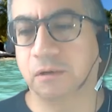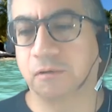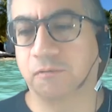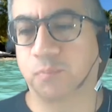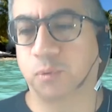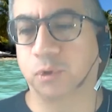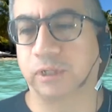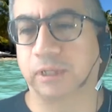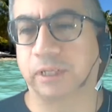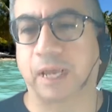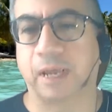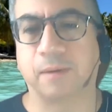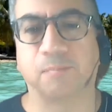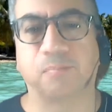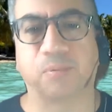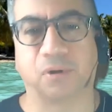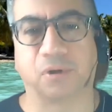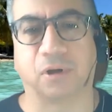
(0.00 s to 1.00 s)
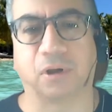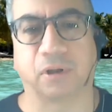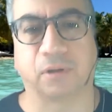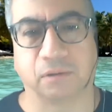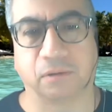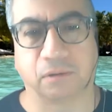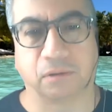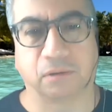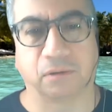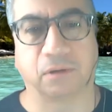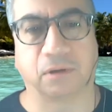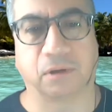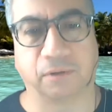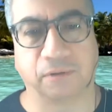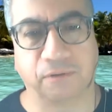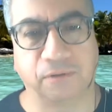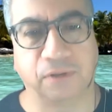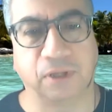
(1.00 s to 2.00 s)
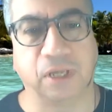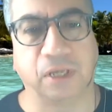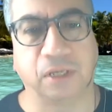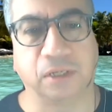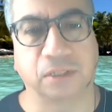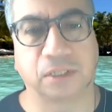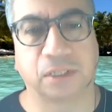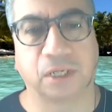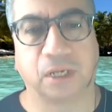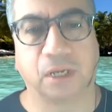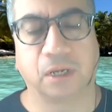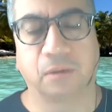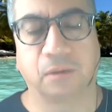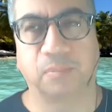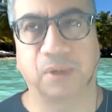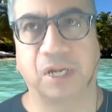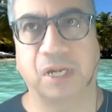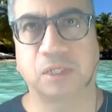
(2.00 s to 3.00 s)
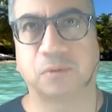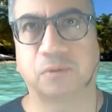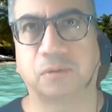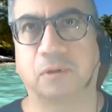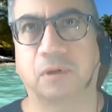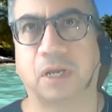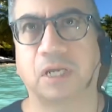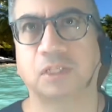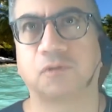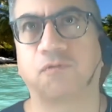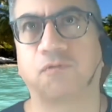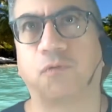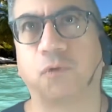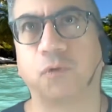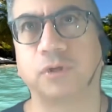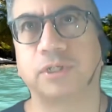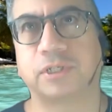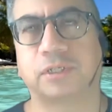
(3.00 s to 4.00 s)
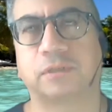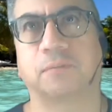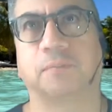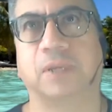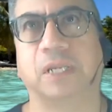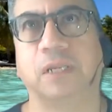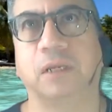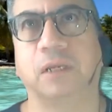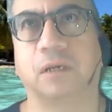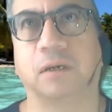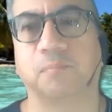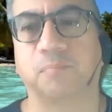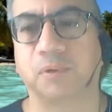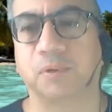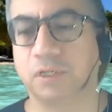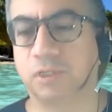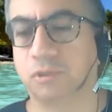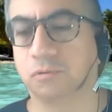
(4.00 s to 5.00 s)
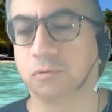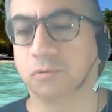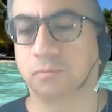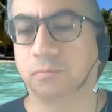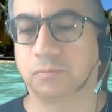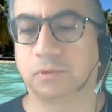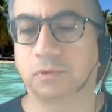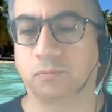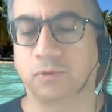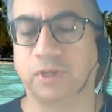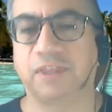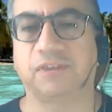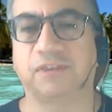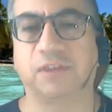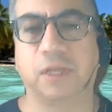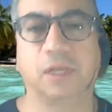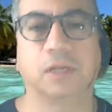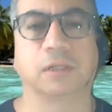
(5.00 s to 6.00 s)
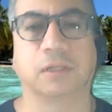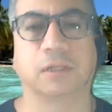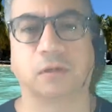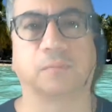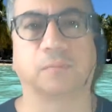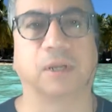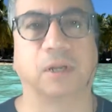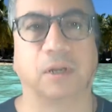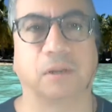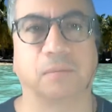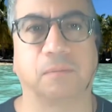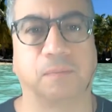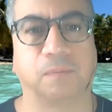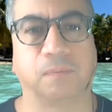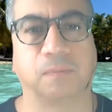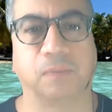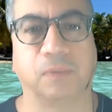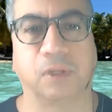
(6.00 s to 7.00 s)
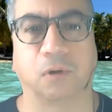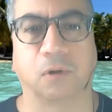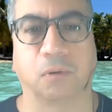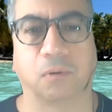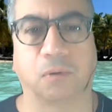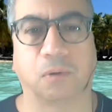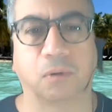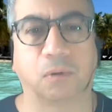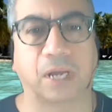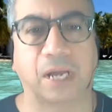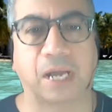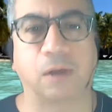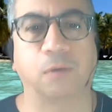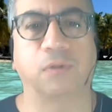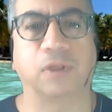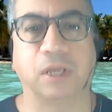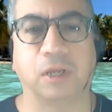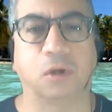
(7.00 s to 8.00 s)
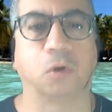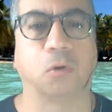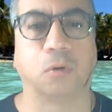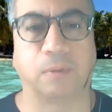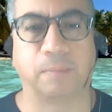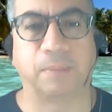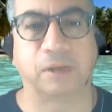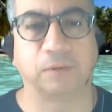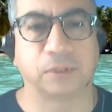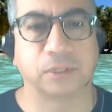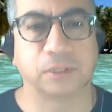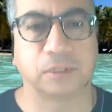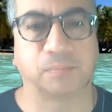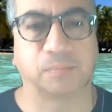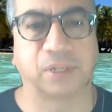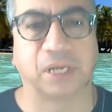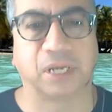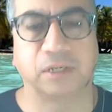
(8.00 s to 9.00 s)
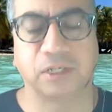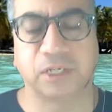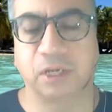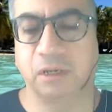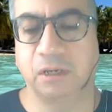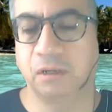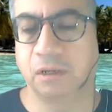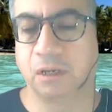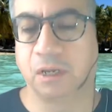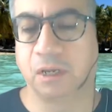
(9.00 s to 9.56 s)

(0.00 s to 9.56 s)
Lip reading: of put a damper on things, but has forced many companies to rethink a little bit, how they go about the supply chain,